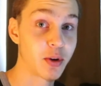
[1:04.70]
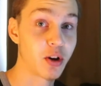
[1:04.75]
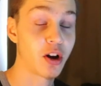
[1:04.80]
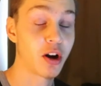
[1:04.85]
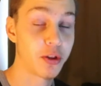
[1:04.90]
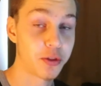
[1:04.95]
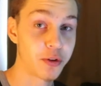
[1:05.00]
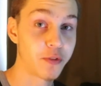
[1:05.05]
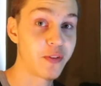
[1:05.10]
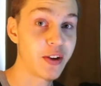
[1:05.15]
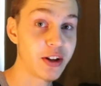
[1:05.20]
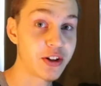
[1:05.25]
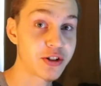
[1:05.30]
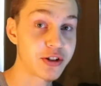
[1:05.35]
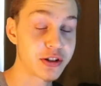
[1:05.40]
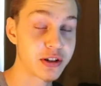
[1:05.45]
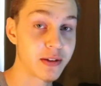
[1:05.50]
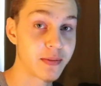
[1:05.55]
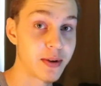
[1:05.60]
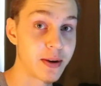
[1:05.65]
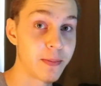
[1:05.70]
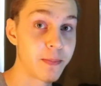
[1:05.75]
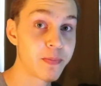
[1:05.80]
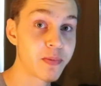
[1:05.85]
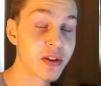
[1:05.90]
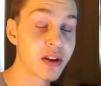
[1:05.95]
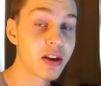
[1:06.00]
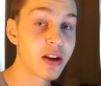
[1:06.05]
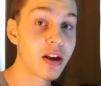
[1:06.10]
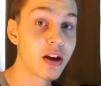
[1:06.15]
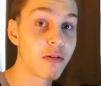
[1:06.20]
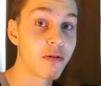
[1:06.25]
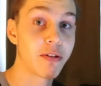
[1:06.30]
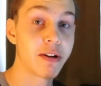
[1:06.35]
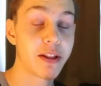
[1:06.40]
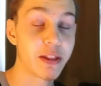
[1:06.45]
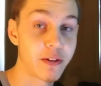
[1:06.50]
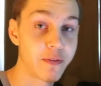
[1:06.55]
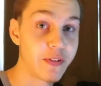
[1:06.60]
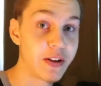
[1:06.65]
there are other features of it.
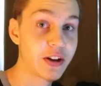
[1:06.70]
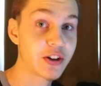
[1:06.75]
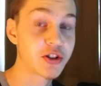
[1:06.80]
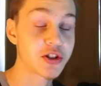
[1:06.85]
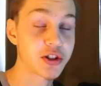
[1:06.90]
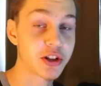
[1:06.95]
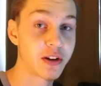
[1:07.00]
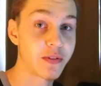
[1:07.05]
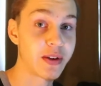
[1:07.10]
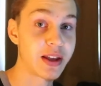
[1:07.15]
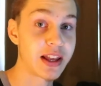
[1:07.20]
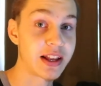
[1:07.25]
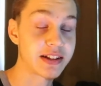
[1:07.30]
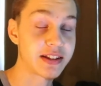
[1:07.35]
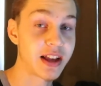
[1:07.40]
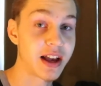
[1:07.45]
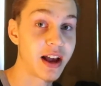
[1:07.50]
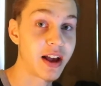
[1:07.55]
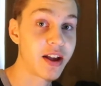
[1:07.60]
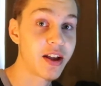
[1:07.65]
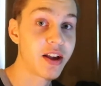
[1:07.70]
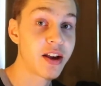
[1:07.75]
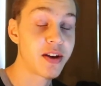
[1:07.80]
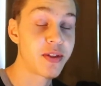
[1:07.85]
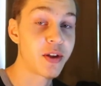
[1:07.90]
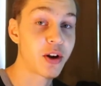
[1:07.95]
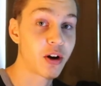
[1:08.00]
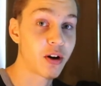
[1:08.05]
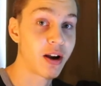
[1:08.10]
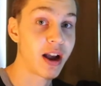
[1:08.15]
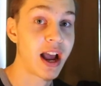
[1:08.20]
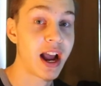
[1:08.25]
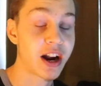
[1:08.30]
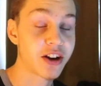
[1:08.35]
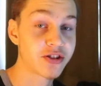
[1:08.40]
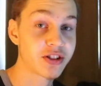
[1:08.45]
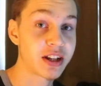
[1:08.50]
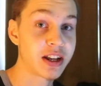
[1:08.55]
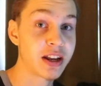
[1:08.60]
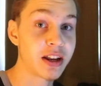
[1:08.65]
One of the features of it is that there are
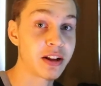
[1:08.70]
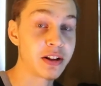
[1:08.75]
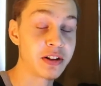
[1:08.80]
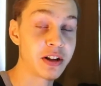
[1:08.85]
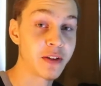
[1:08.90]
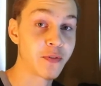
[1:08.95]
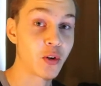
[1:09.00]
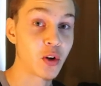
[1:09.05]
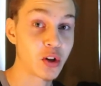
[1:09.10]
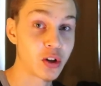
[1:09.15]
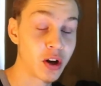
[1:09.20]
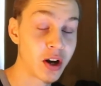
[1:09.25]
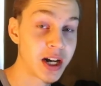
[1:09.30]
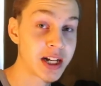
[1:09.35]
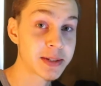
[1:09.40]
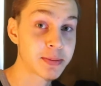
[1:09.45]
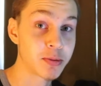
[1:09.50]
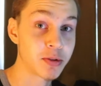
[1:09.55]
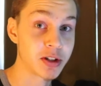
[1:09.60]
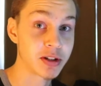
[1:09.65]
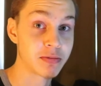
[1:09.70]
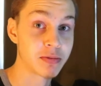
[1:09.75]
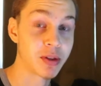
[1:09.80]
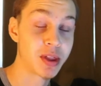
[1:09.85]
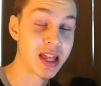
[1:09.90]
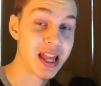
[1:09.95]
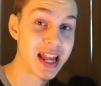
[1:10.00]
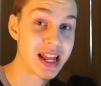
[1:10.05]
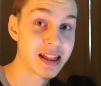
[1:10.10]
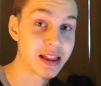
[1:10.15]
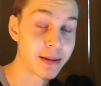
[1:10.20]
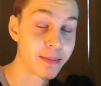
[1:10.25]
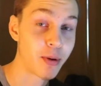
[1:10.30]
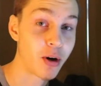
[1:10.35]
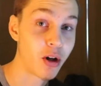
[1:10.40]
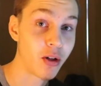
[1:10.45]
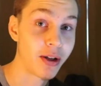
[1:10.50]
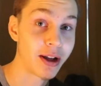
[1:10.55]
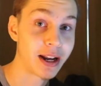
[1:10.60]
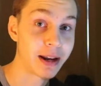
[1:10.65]
actually different gospels within the
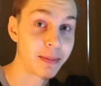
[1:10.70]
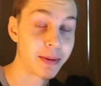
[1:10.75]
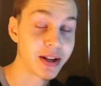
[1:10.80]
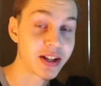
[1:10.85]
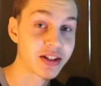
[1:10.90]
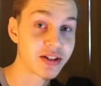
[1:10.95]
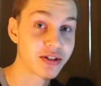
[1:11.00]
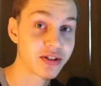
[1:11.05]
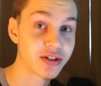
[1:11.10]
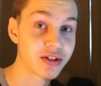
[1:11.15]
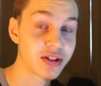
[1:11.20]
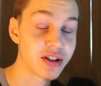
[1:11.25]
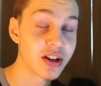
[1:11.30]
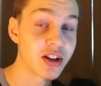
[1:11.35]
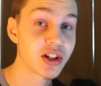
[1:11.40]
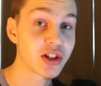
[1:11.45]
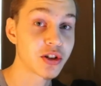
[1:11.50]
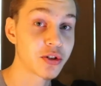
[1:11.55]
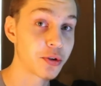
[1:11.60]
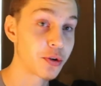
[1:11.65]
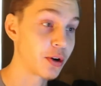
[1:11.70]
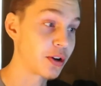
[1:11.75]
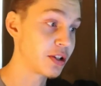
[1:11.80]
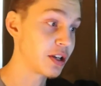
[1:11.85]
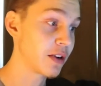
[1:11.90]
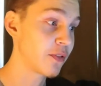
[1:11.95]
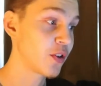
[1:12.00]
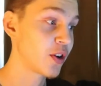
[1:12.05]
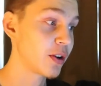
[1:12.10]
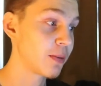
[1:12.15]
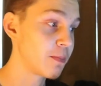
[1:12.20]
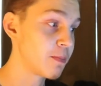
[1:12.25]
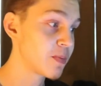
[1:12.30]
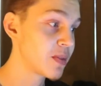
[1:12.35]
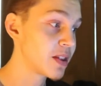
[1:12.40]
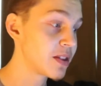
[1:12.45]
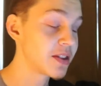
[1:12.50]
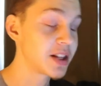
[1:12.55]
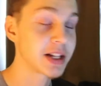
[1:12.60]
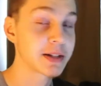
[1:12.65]
Pauline epistles. So there are different
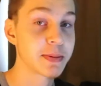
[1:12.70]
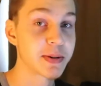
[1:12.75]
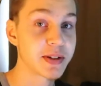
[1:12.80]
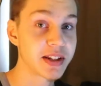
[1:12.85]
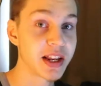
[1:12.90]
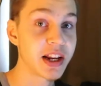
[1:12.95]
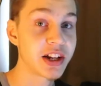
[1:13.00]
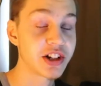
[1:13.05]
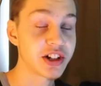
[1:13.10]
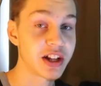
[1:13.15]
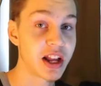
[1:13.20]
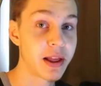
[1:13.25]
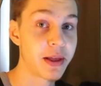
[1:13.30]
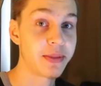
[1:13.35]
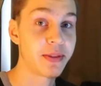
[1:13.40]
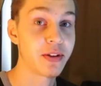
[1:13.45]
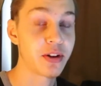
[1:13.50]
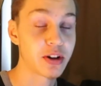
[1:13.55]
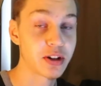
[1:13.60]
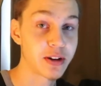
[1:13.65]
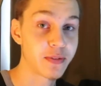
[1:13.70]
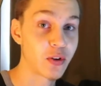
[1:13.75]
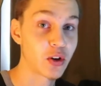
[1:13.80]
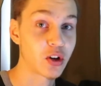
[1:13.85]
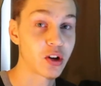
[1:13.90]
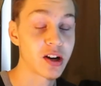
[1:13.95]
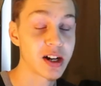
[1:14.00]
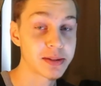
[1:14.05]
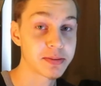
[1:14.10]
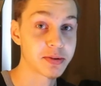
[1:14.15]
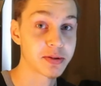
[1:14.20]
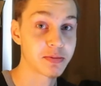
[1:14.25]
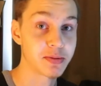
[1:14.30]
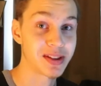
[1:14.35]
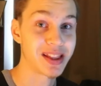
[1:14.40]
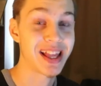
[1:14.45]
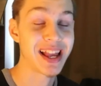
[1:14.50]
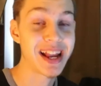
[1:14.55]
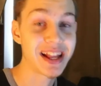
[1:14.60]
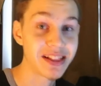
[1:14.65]
dispensations, and there are different gospels
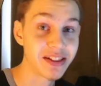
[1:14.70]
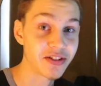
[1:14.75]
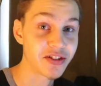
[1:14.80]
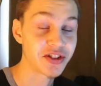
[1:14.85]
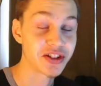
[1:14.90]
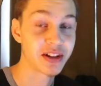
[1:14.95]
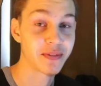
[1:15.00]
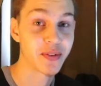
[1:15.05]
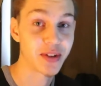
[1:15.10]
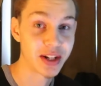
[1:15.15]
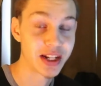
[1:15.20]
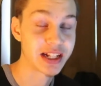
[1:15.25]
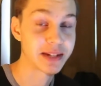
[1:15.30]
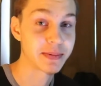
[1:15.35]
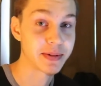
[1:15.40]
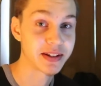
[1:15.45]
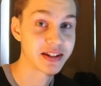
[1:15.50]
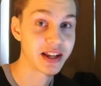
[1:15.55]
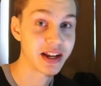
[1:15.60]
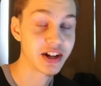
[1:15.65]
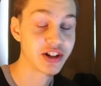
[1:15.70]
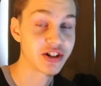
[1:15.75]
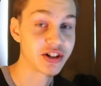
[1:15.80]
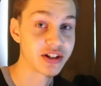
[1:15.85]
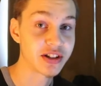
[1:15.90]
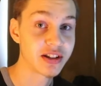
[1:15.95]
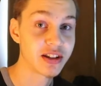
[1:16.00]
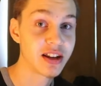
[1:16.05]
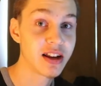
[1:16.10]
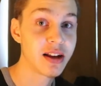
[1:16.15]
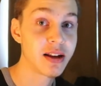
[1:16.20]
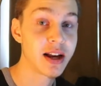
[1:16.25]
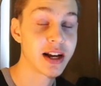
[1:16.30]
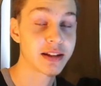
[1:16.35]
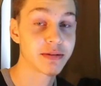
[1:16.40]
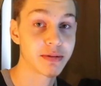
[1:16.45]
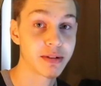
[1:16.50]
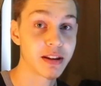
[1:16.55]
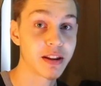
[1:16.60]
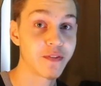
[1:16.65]
within those different dispensations.
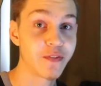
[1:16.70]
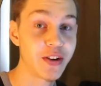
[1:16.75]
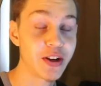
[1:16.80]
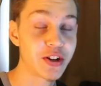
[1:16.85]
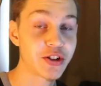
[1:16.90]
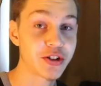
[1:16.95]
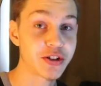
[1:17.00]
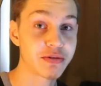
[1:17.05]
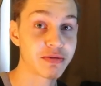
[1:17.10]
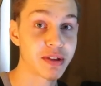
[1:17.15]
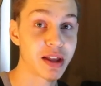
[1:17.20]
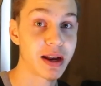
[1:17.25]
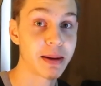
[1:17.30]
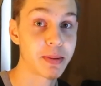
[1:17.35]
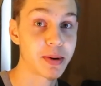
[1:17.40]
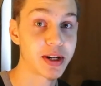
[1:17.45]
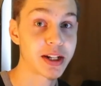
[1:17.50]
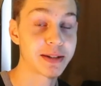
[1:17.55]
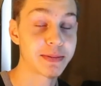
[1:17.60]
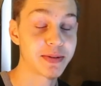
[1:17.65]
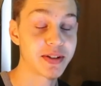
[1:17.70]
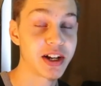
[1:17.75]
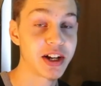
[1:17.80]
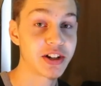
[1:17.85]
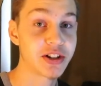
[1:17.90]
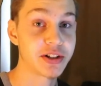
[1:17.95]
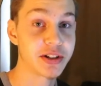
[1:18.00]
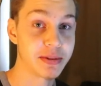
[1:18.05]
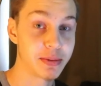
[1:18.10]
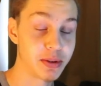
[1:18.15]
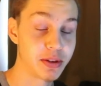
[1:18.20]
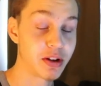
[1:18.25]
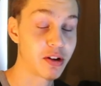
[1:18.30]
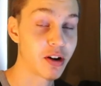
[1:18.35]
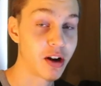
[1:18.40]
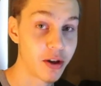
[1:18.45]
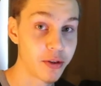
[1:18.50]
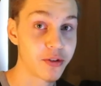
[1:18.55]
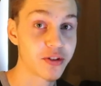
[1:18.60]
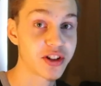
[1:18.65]
That's one of the features with hyper-dispensationalism. There
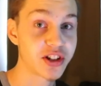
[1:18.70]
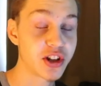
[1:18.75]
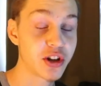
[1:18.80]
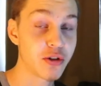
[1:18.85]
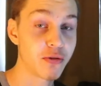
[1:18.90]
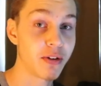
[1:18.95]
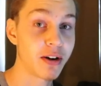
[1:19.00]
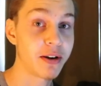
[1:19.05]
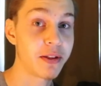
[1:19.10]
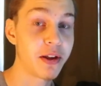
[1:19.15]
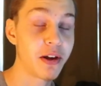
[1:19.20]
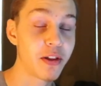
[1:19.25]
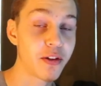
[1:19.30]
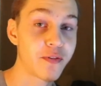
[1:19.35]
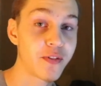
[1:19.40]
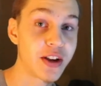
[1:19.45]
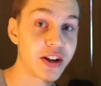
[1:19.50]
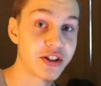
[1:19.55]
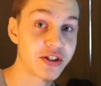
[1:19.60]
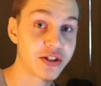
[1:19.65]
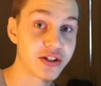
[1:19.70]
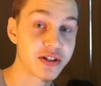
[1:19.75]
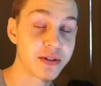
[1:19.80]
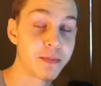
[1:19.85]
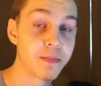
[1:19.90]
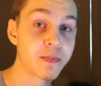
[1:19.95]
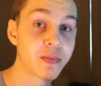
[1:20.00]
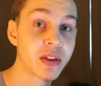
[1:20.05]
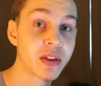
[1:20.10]
are others too. One of the other features